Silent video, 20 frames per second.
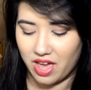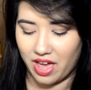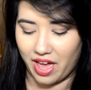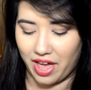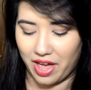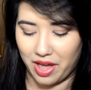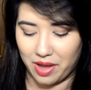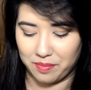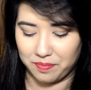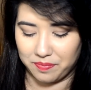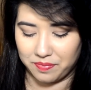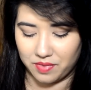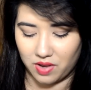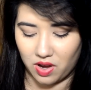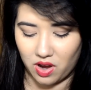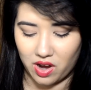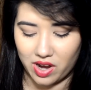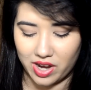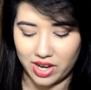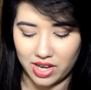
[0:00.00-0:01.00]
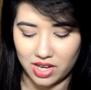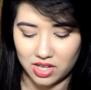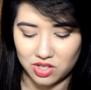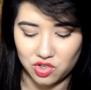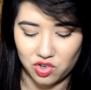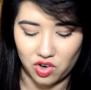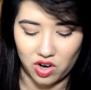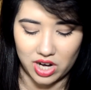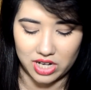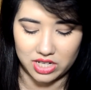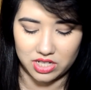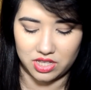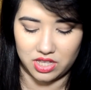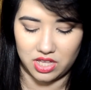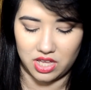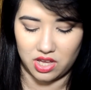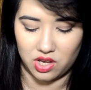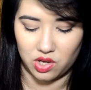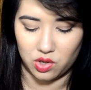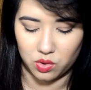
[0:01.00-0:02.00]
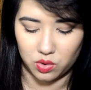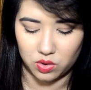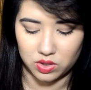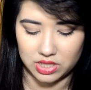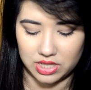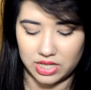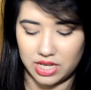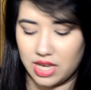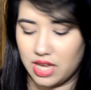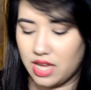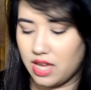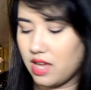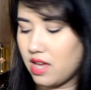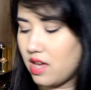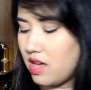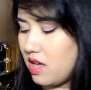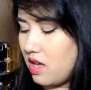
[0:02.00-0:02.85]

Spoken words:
I tried the Caudalie